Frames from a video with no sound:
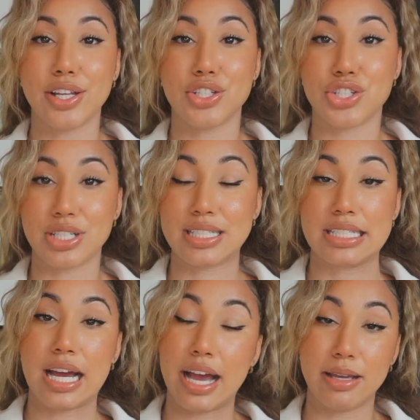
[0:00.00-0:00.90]
It's just
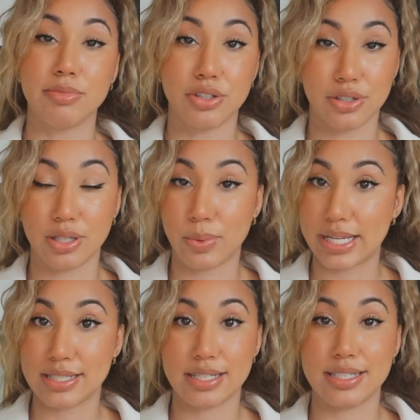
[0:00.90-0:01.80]
time literally
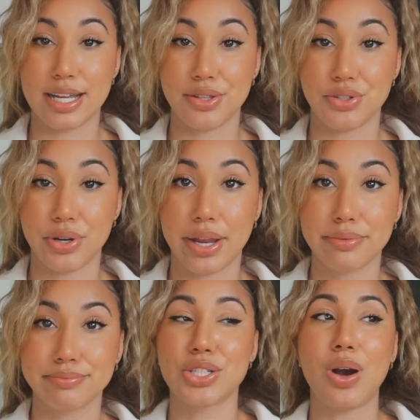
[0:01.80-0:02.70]
wasted down the
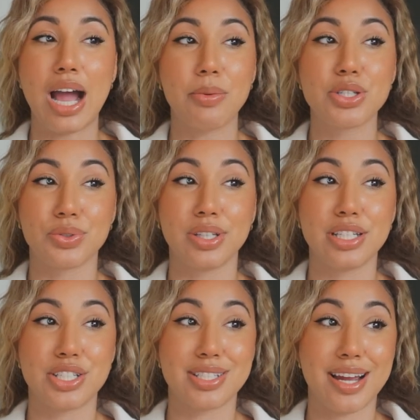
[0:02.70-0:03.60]
drain. So I was
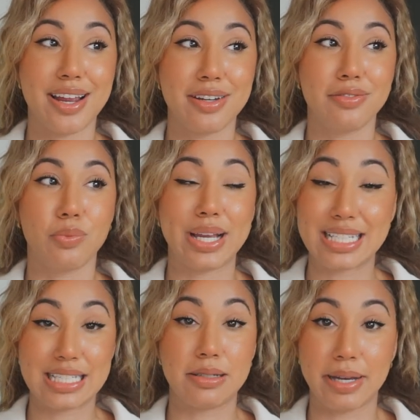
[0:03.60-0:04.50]
really just tired of
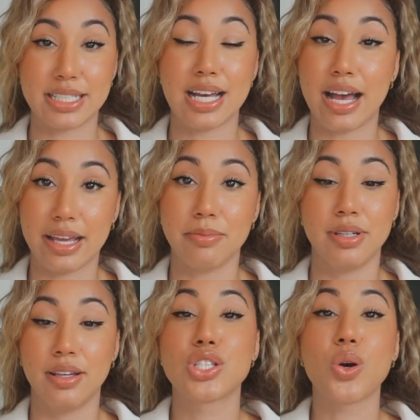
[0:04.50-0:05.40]
wasting my time.
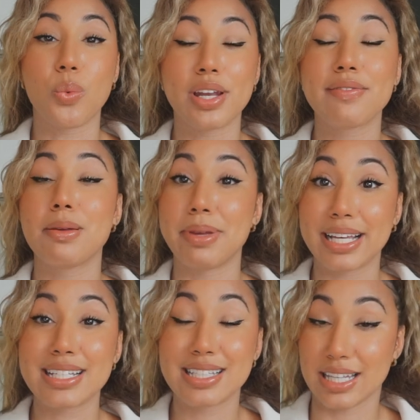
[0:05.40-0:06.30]
So one of the
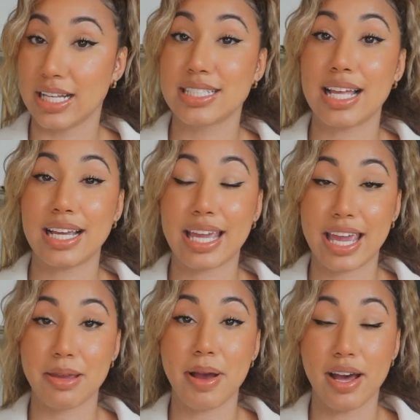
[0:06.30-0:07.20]
biggest things that
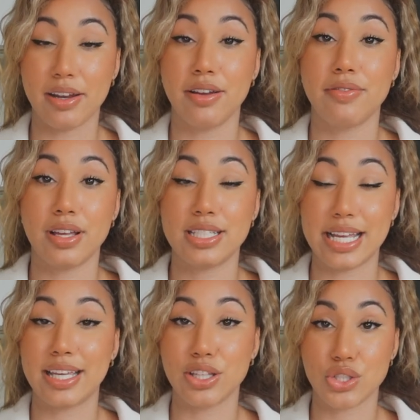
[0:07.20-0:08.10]
came out of
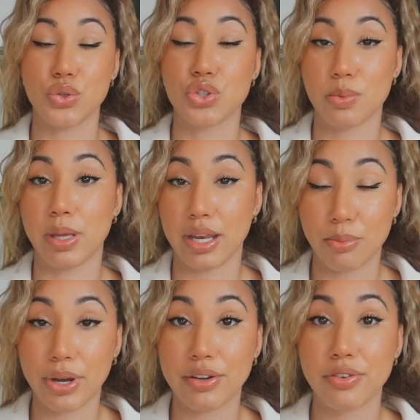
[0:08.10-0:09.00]
taking the social media
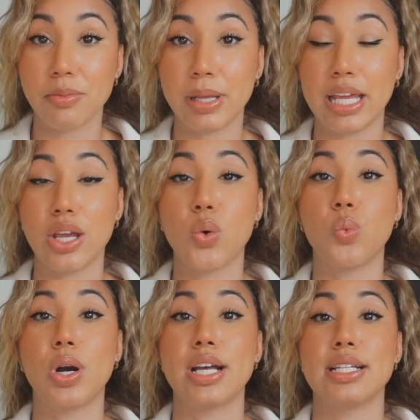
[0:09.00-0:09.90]
break for me
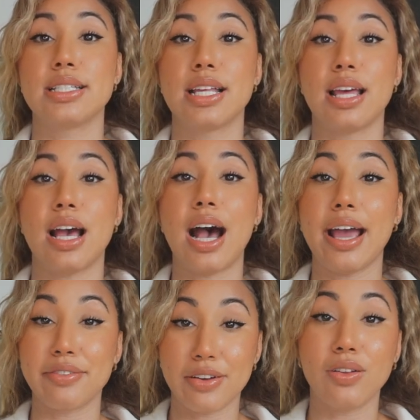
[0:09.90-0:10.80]
was
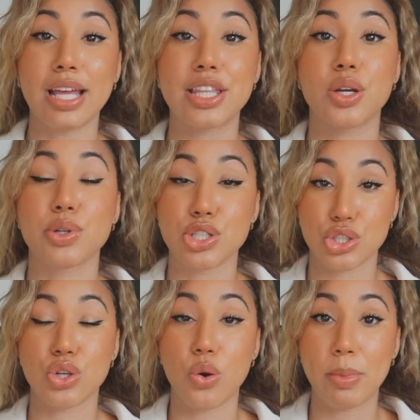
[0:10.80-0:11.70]
I felt like there were
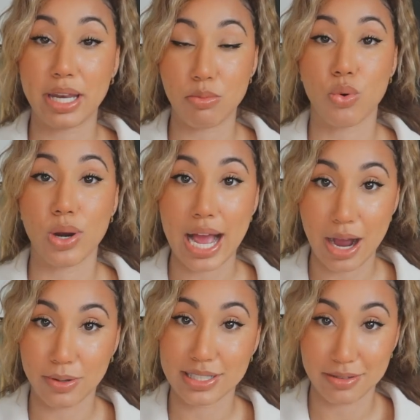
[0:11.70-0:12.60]
so many more
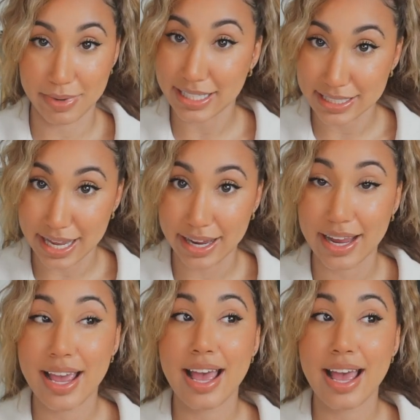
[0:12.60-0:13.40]
hours in my day.